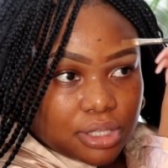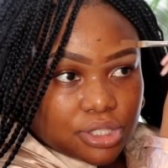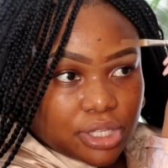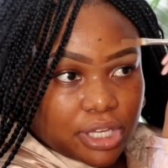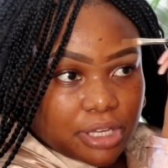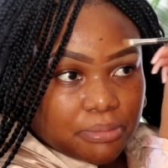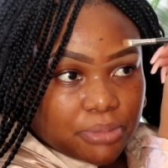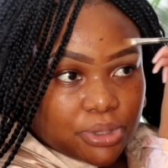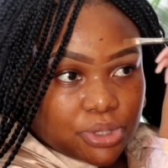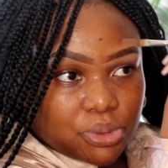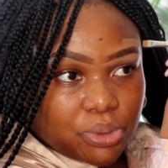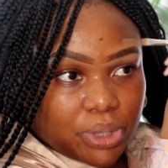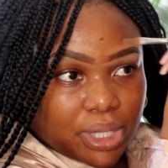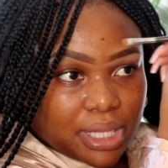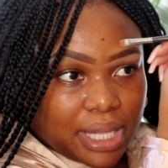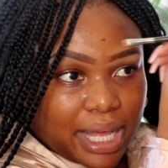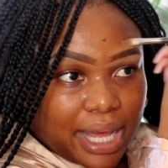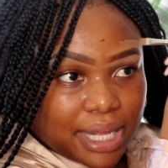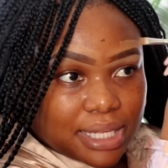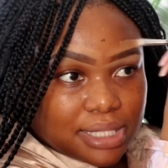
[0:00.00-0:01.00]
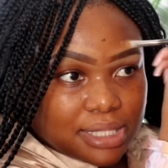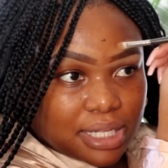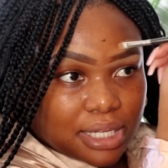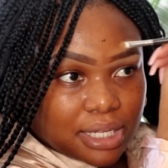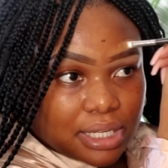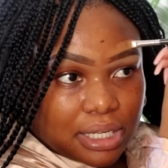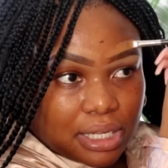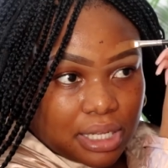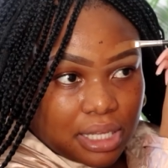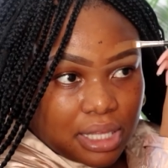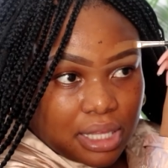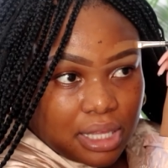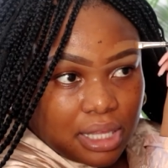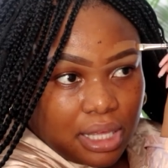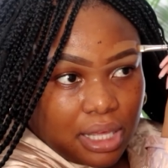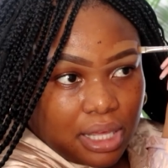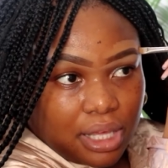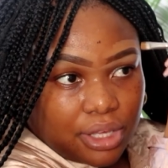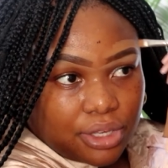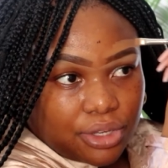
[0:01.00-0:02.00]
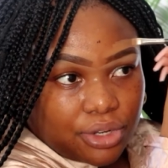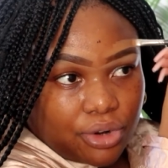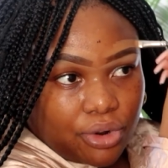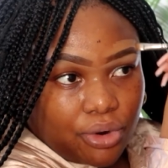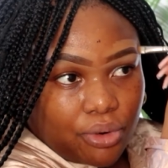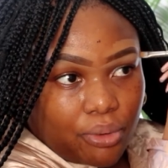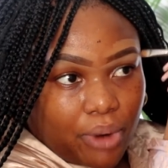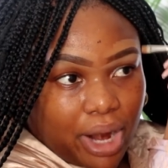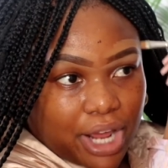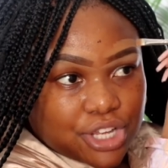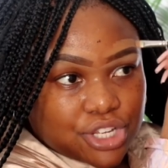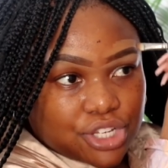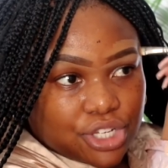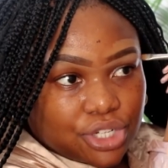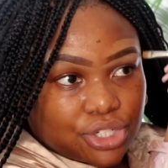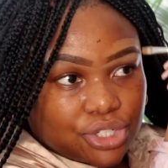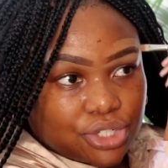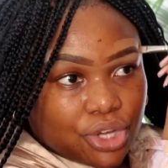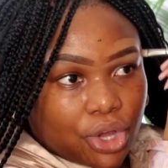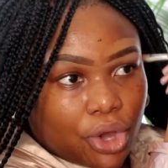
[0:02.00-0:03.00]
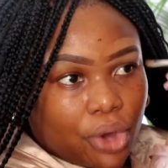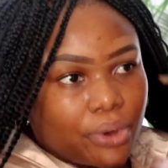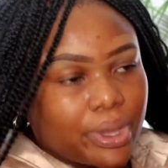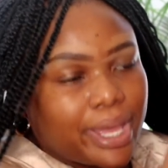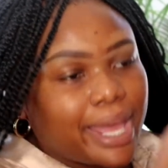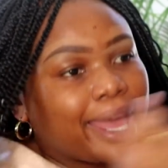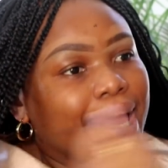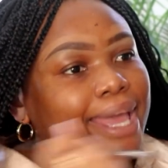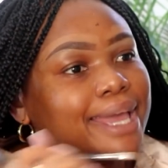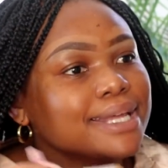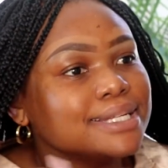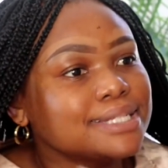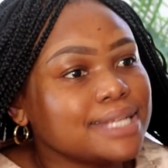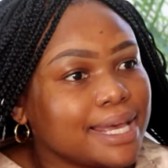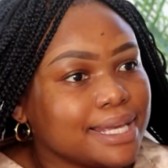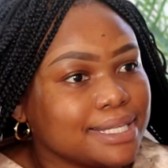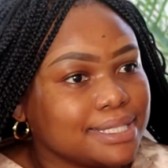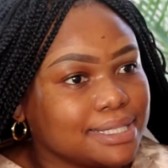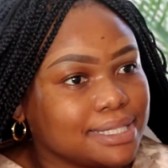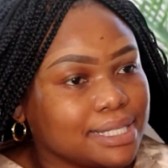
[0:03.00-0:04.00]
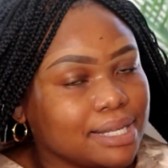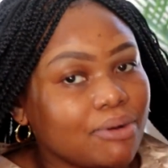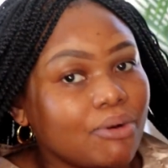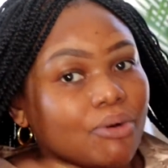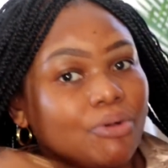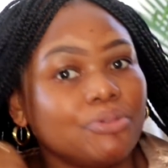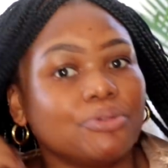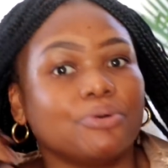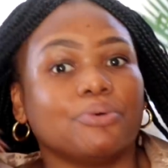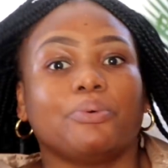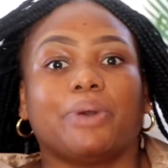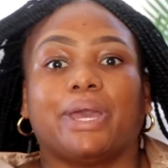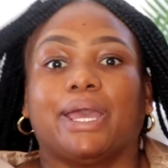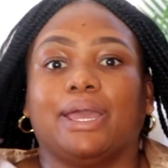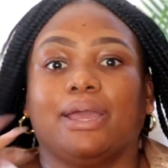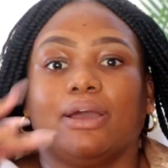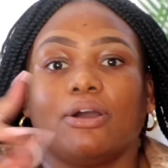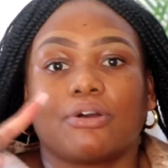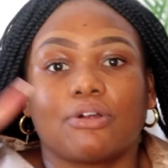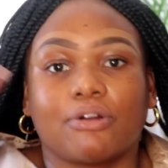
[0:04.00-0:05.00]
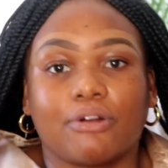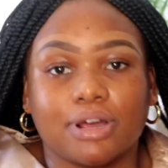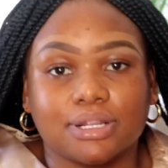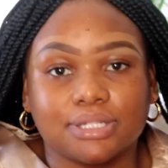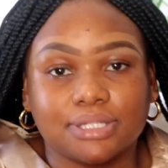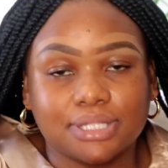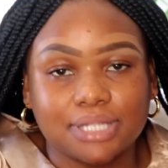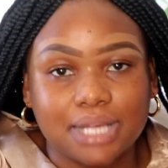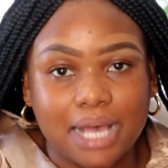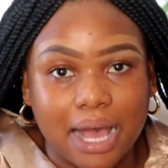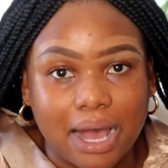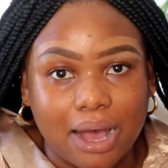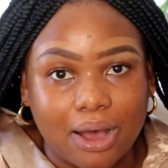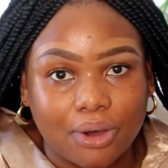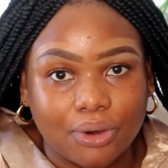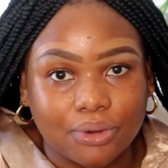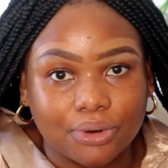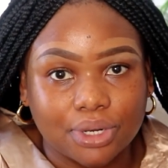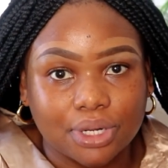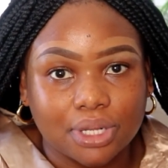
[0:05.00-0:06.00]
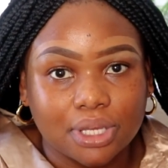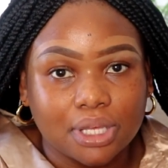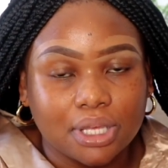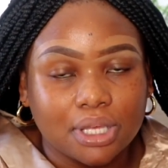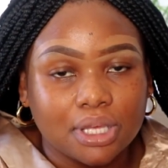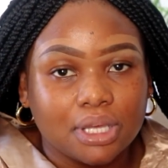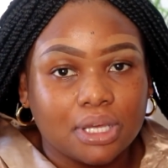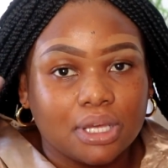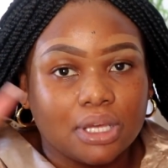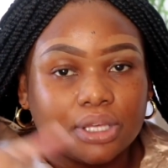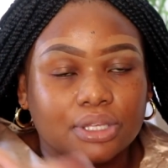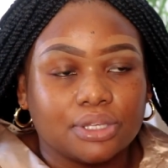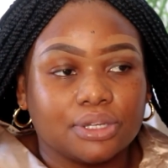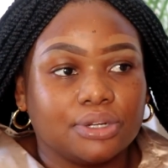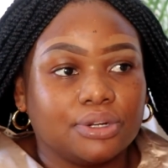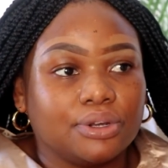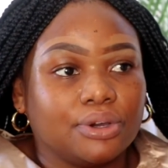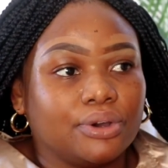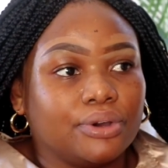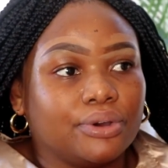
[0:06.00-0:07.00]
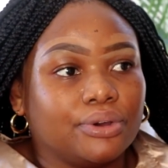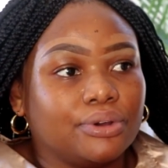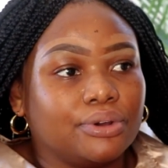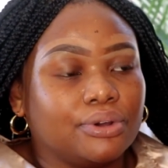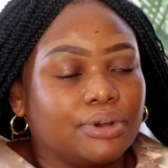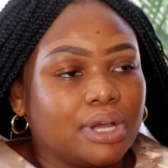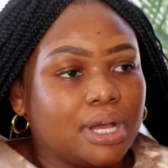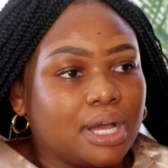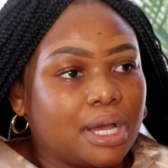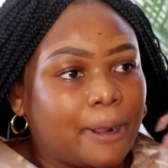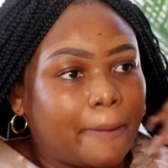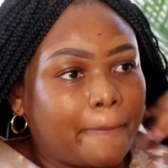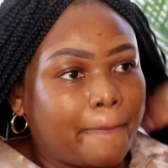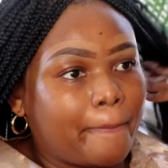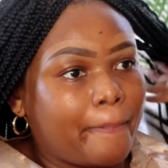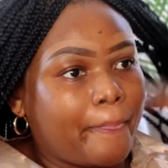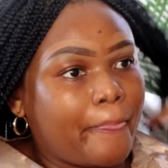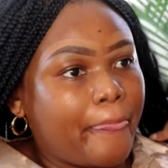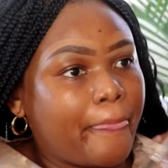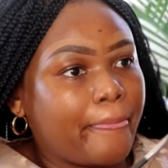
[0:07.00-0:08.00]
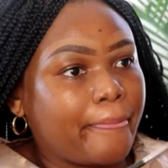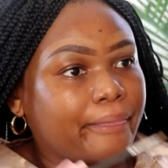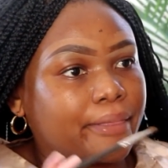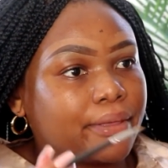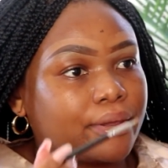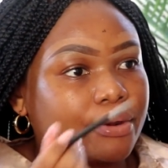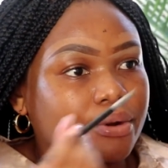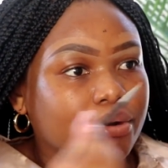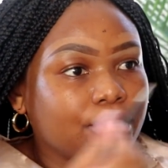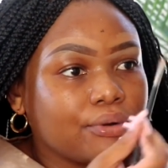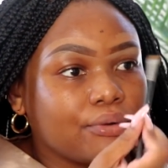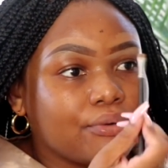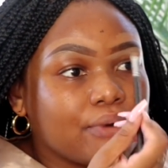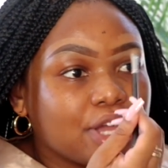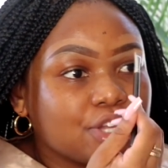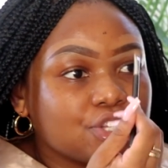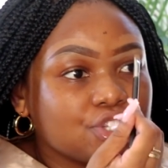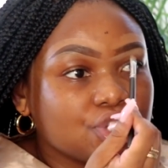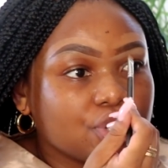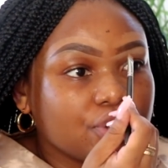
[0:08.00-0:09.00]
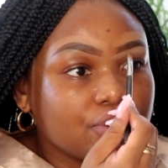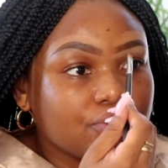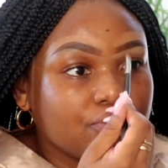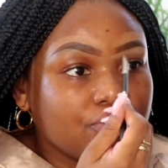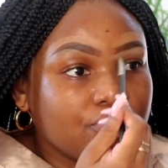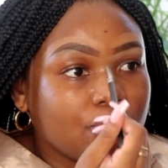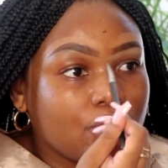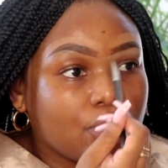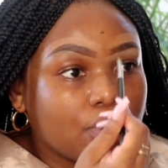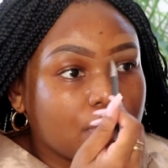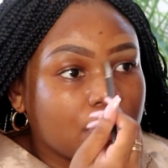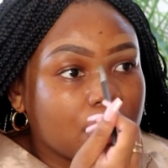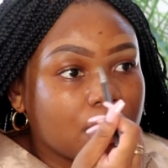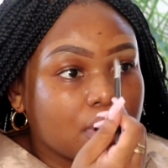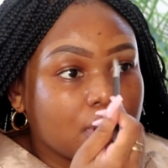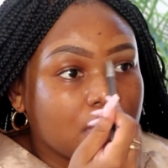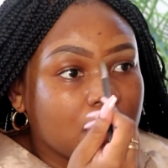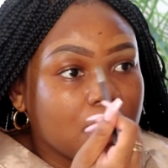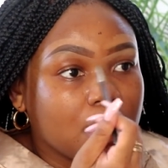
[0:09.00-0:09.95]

in between that and, you know, rushing to go cake tasting all the way across town, you know, rushing for,